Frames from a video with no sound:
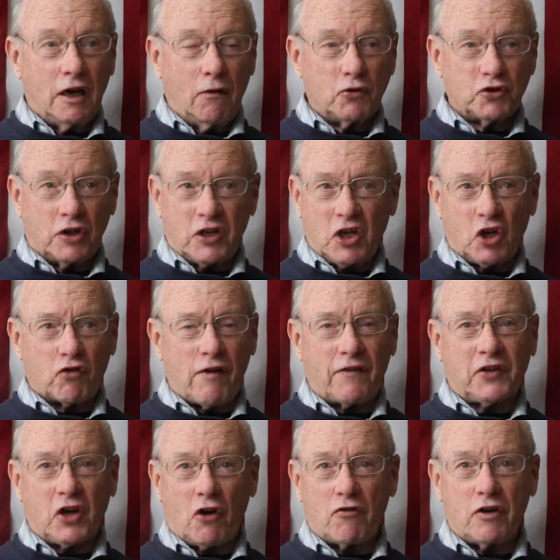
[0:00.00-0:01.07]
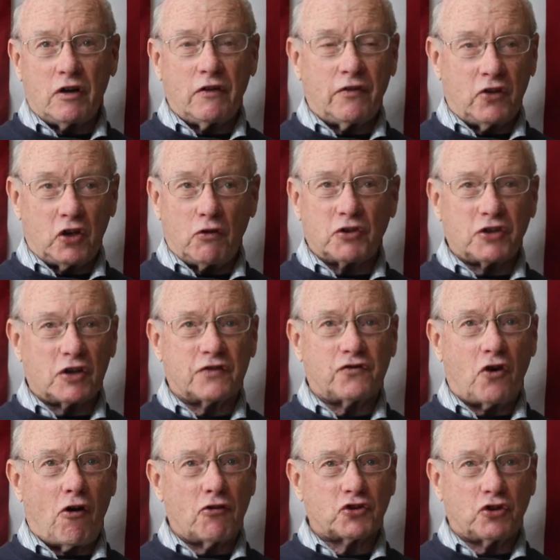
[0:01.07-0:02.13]
I was on an aircraft carrier, the USS
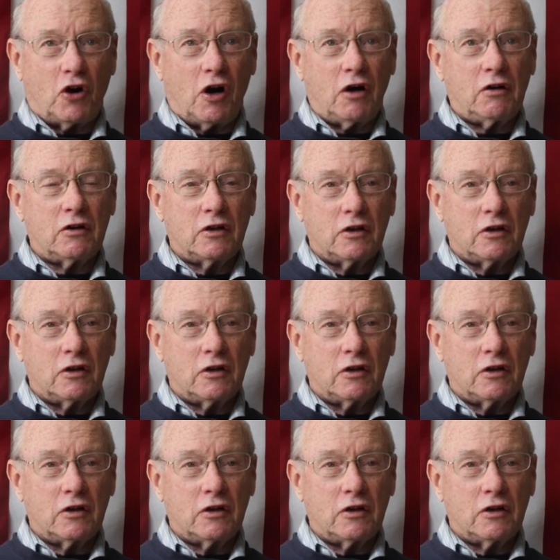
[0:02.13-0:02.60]
Forrestal,